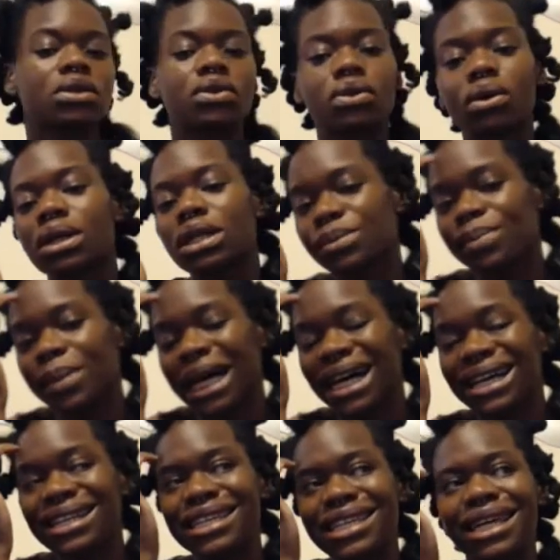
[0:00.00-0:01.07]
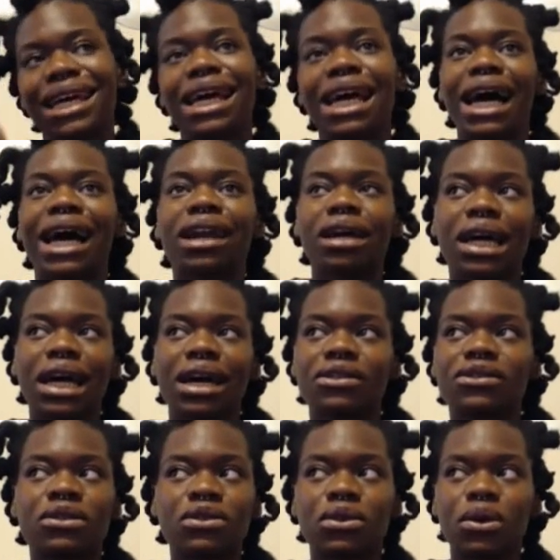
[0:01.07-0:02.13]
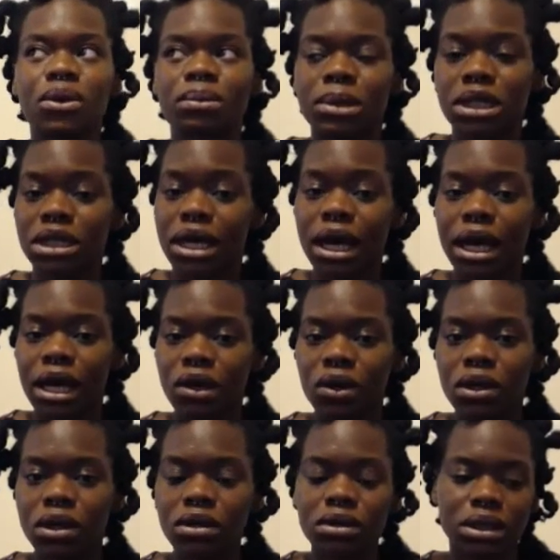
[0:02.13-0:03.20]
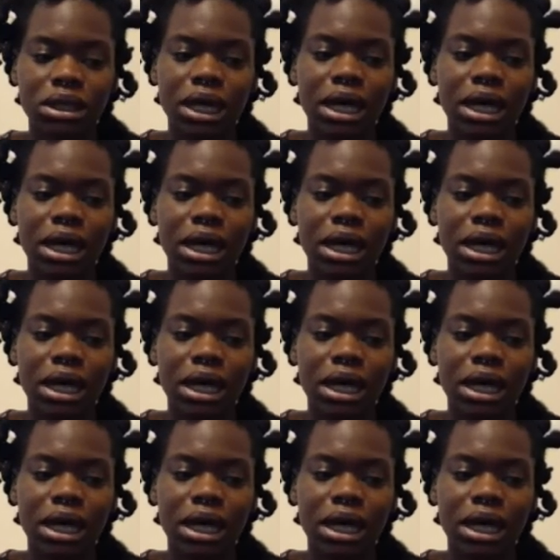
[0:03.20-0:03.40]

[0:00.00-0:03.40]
not as bad, and I had so much hair loss,